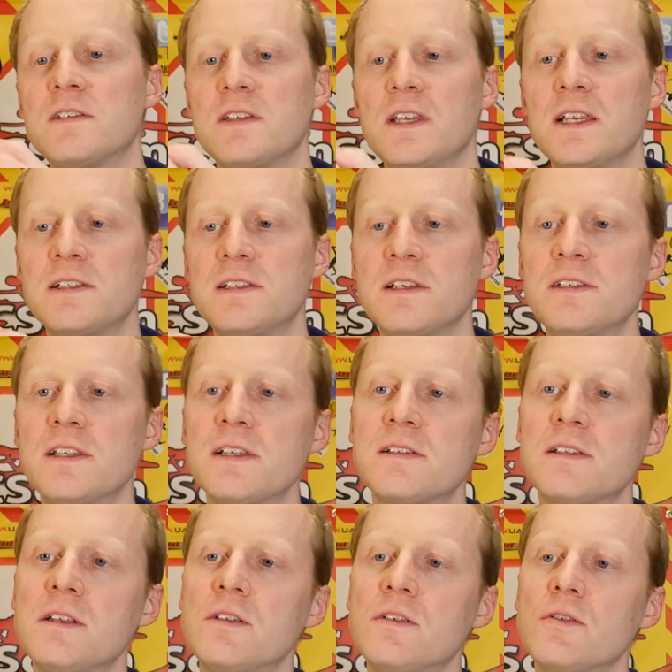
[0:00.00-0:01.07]

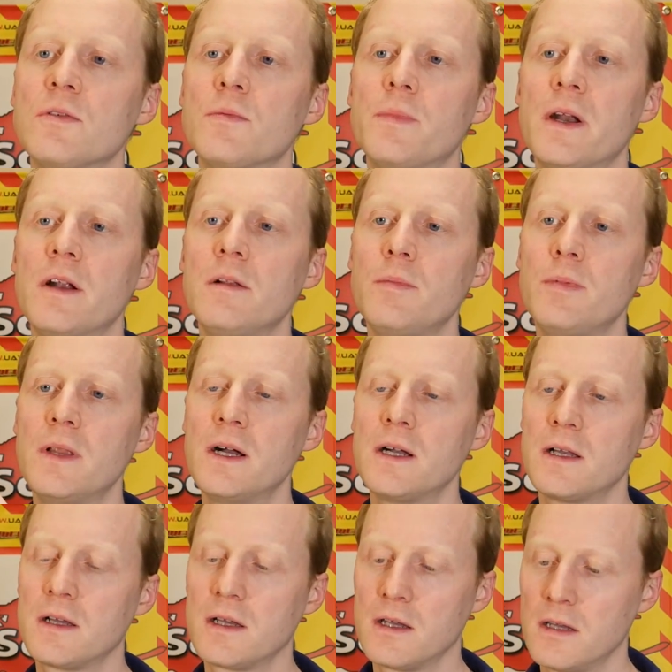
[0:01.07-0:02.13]
XT62 barrel
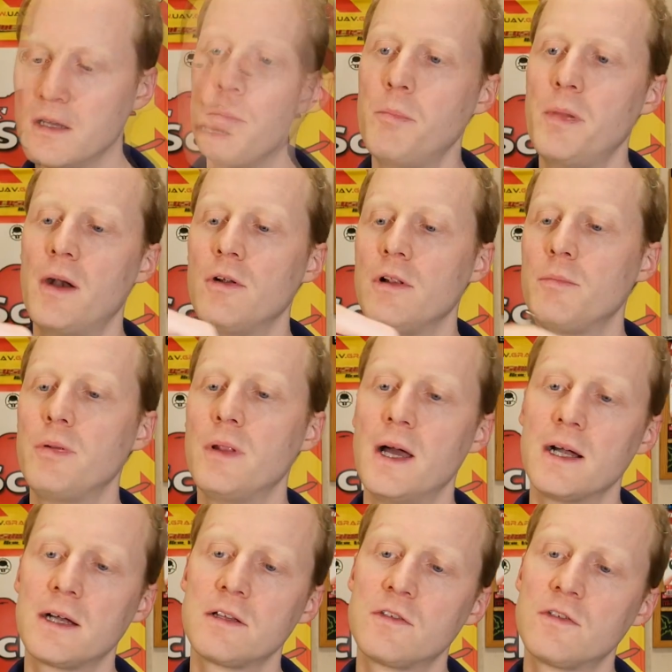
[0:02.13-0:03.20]
plug